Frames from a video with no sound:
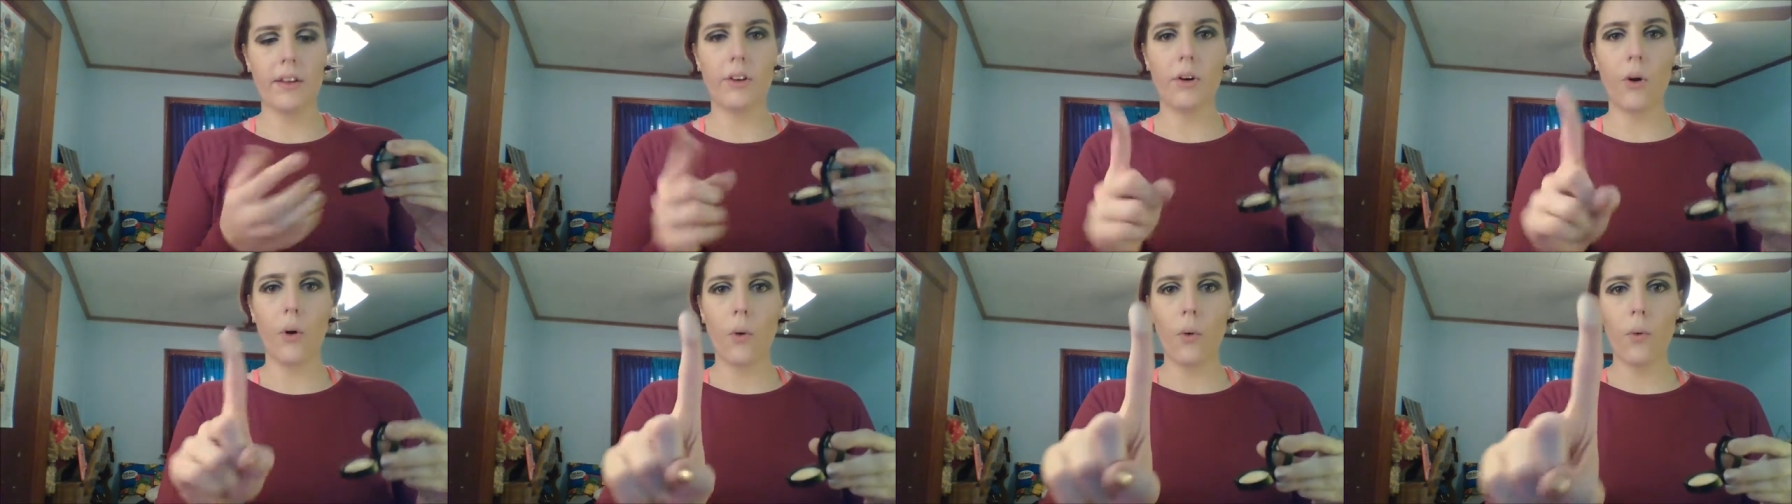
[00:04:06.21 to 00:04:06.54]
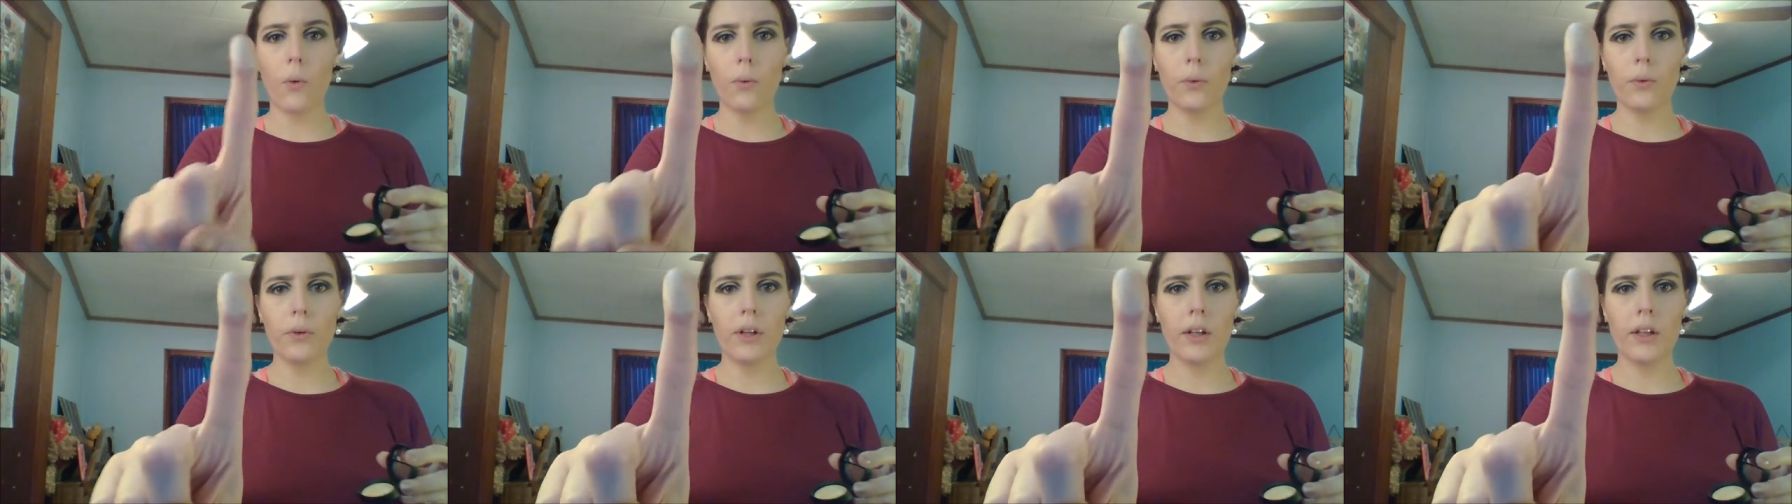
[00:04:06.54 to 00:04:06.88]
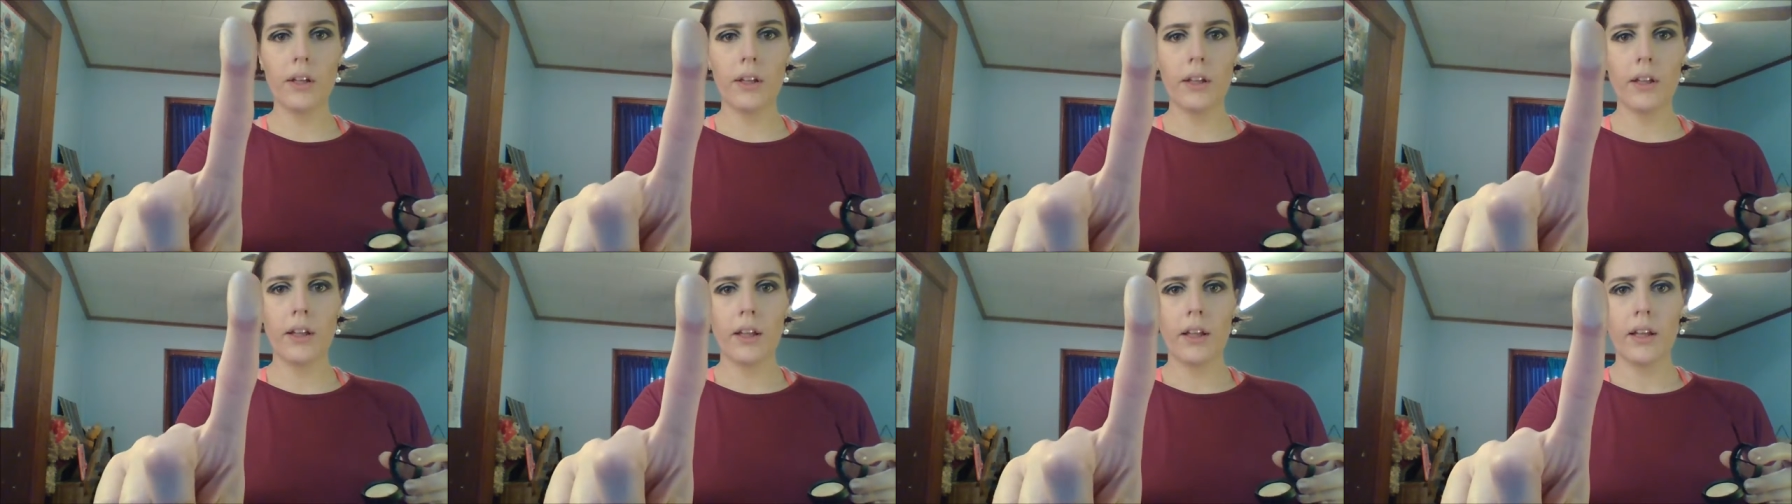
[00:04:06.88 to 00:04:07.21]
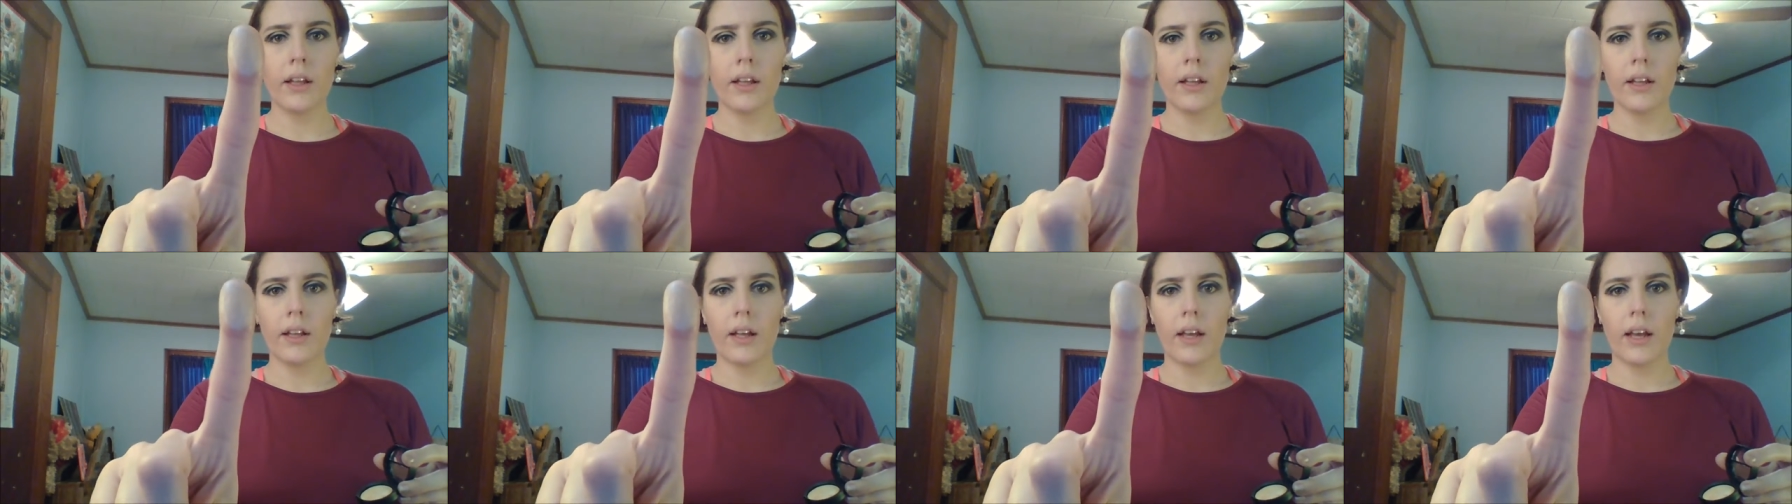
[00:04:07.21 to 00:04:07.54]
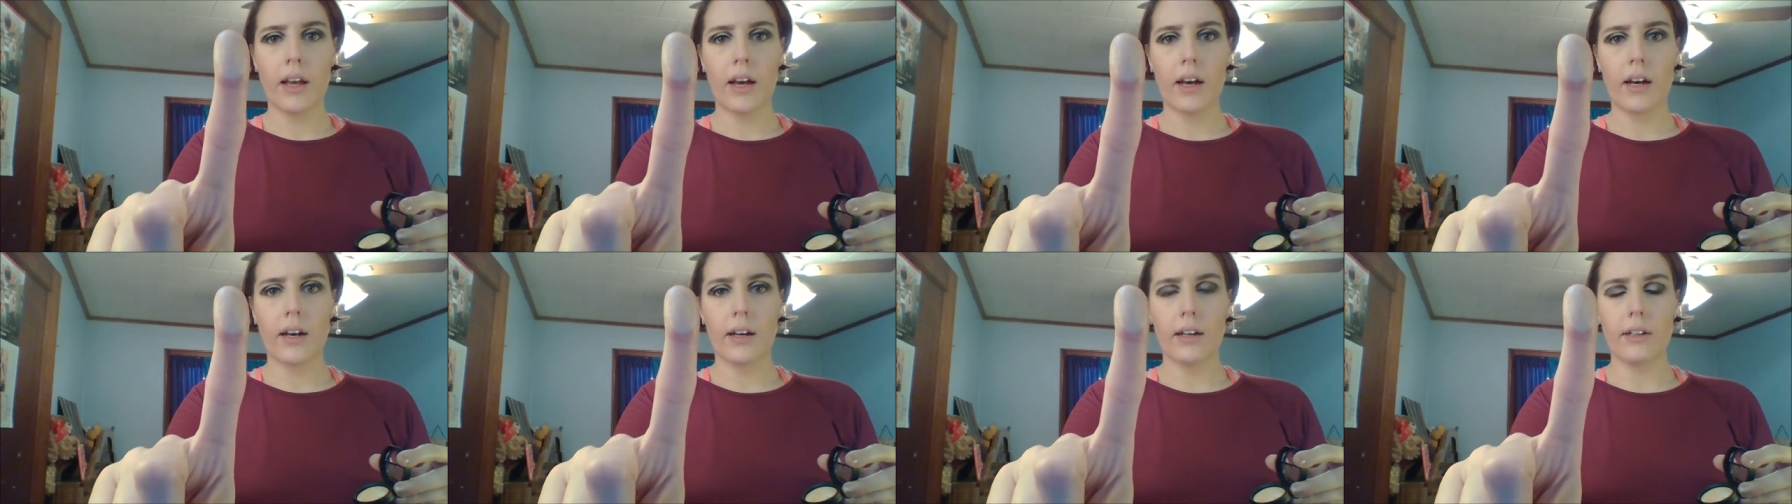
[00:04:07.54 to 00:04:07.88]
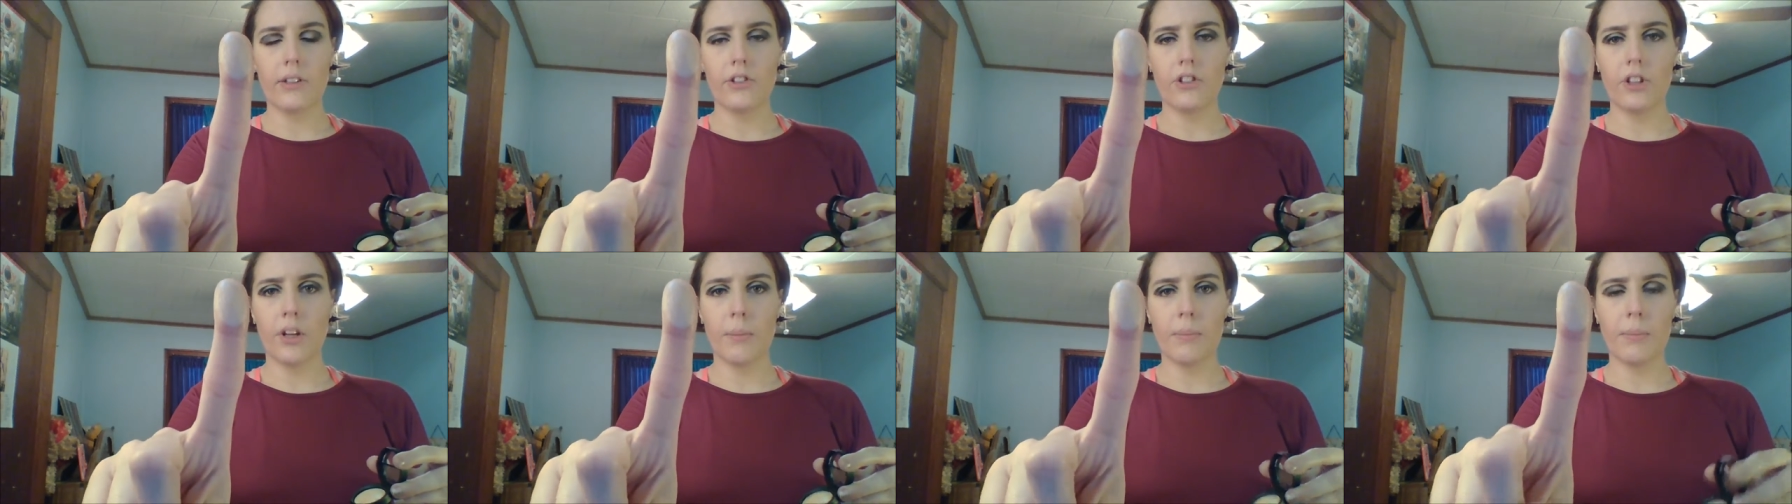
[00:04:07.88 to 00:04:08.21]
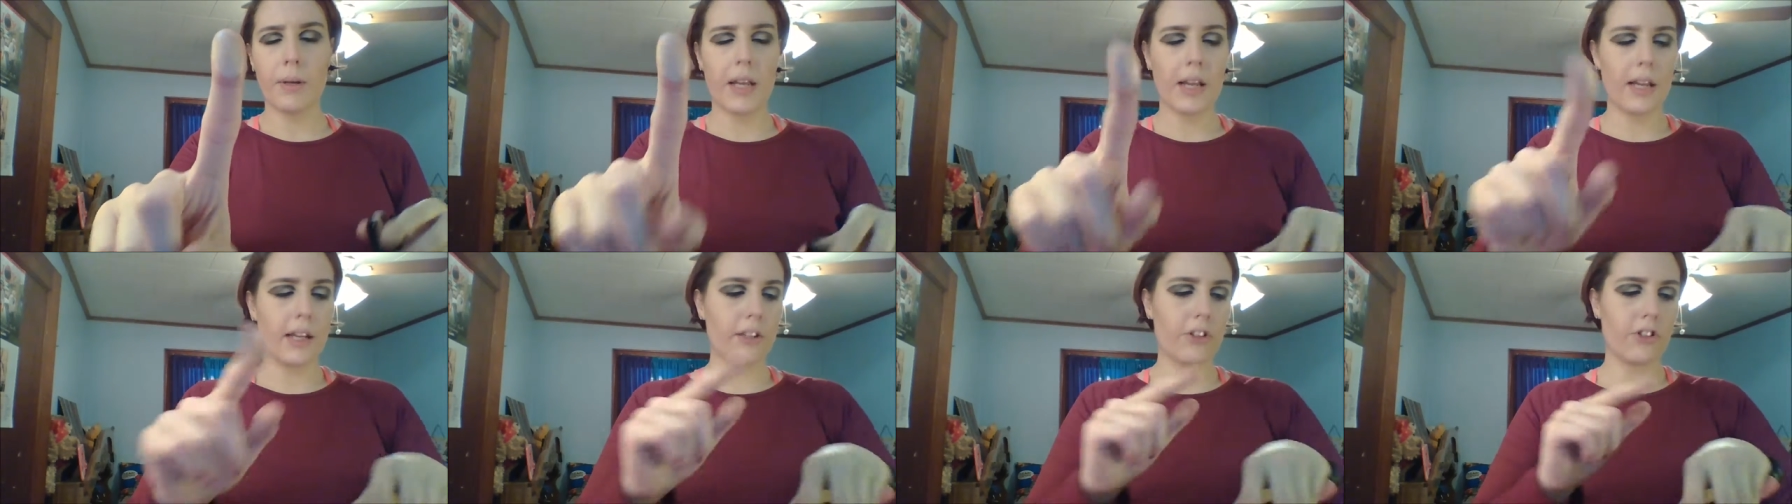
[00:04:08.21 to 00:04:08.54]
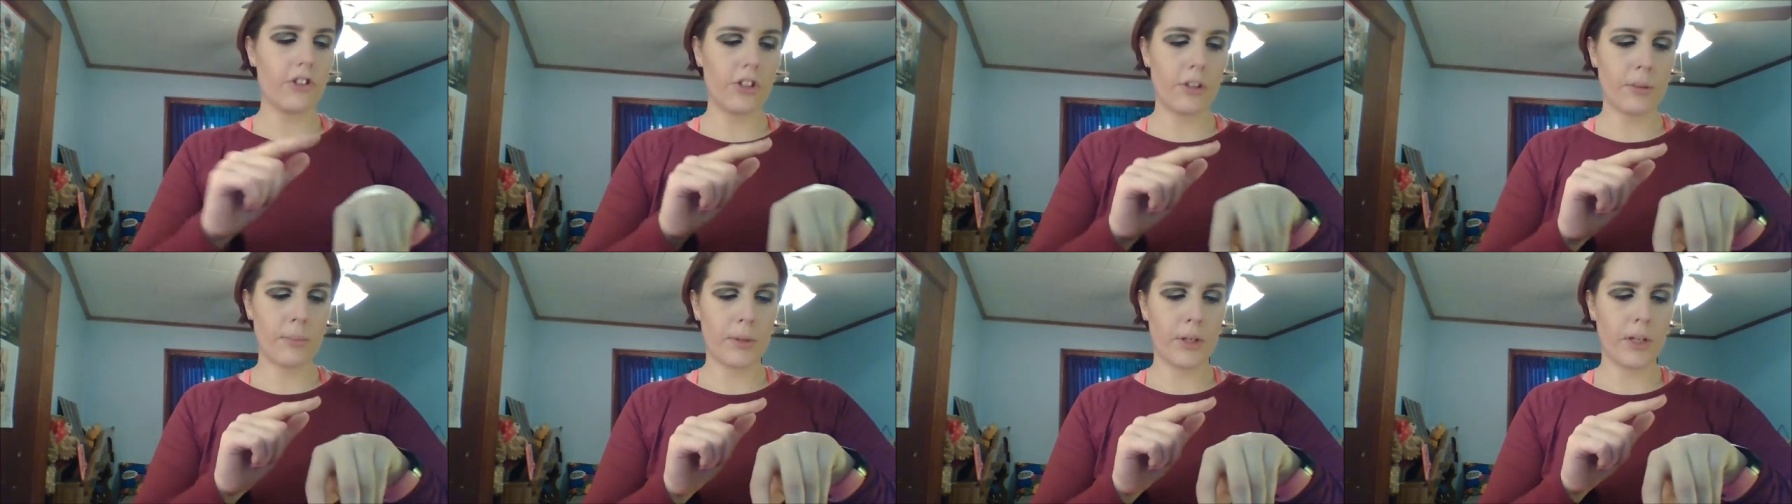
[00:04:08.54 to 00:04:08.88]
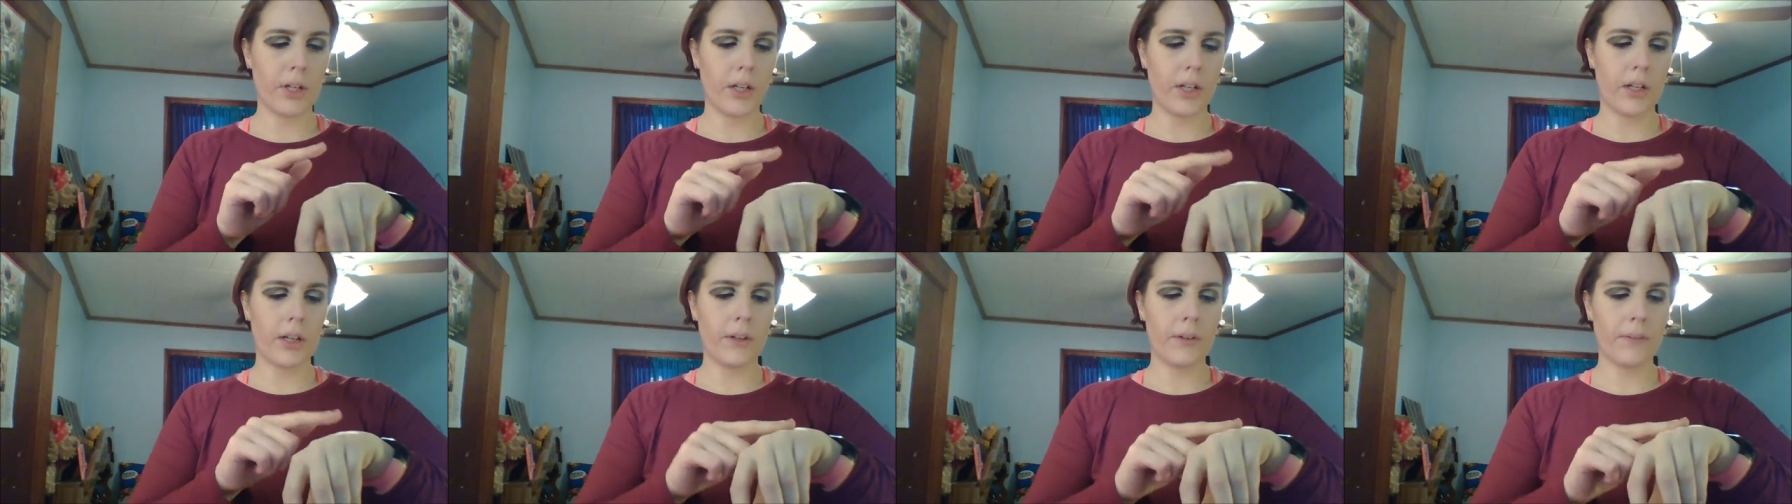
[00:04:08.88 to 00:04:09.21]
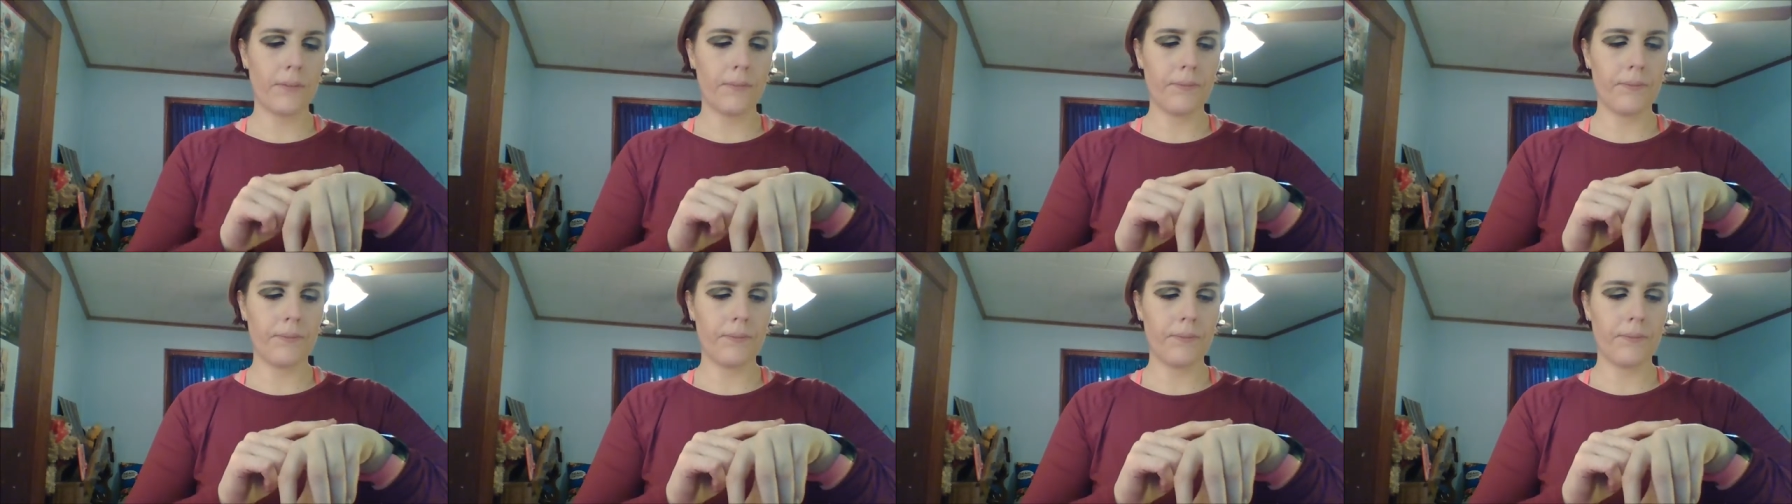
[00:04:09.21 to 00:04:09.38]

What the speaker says: gold champagne shimmer.